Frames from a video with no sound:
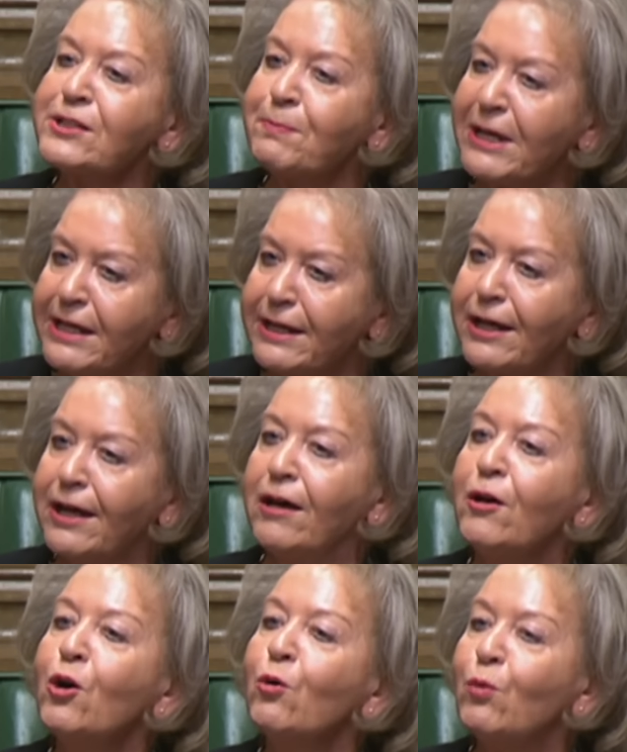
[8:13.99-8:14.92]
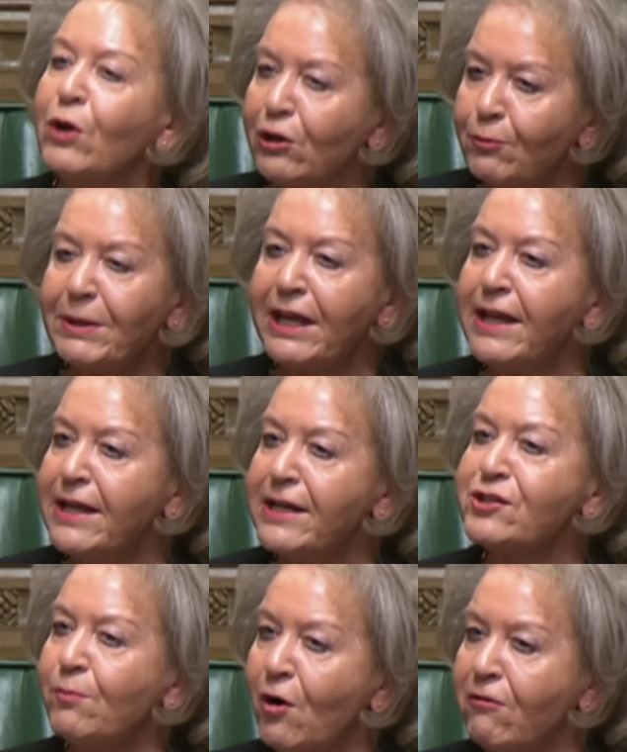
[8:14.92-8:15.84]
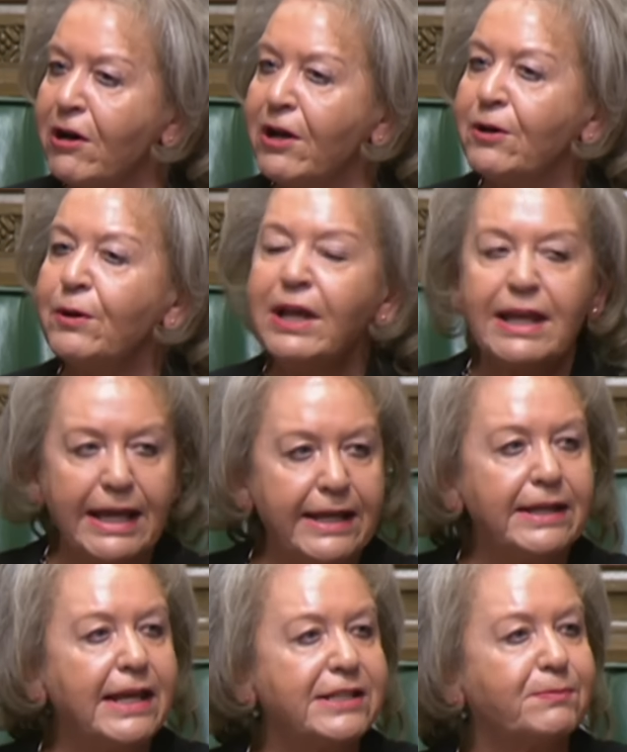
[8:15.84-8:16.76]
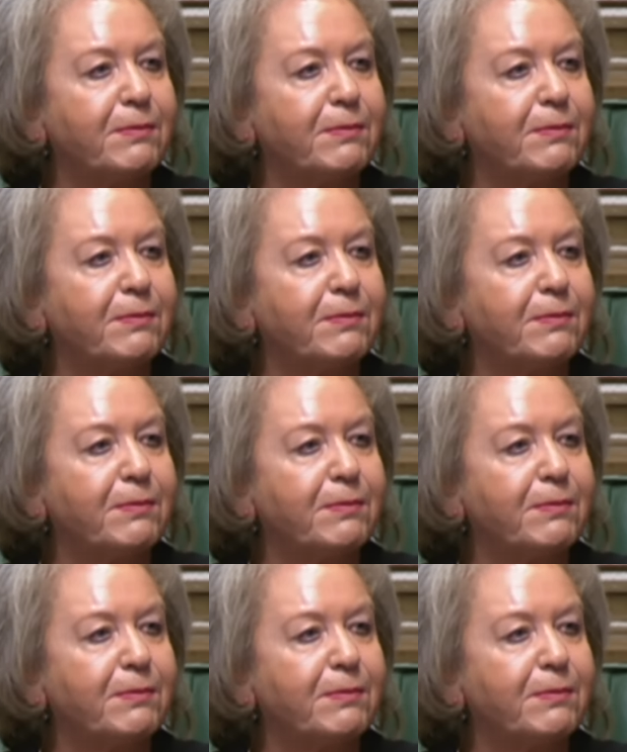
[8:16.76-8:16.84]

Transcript: Speaker will be here tomorrow in his